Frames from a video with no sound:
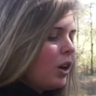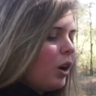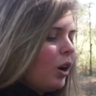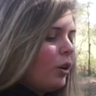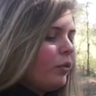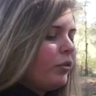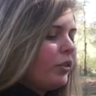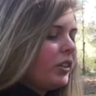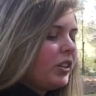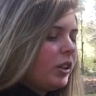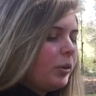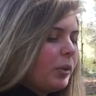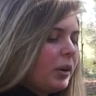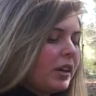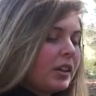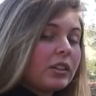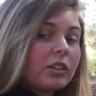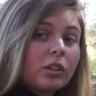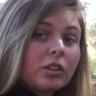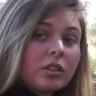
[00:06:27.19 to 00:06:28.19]
Hopefully they'll
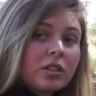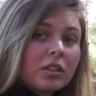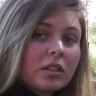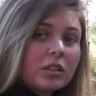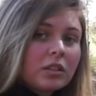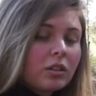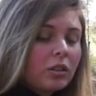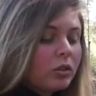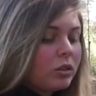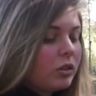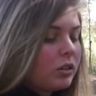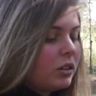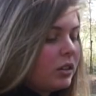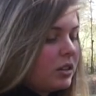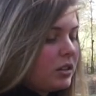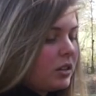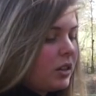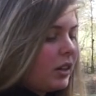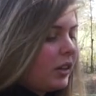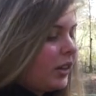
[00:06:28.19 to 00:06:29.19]
make a 3600,
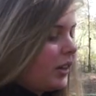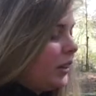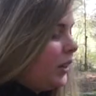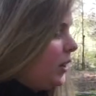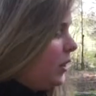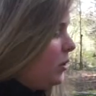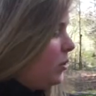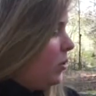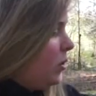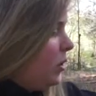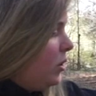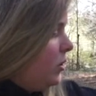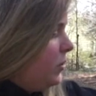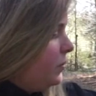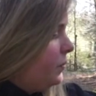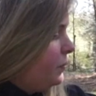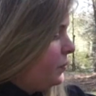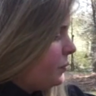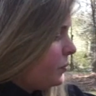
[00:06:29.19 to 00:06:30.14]
because I like that as well.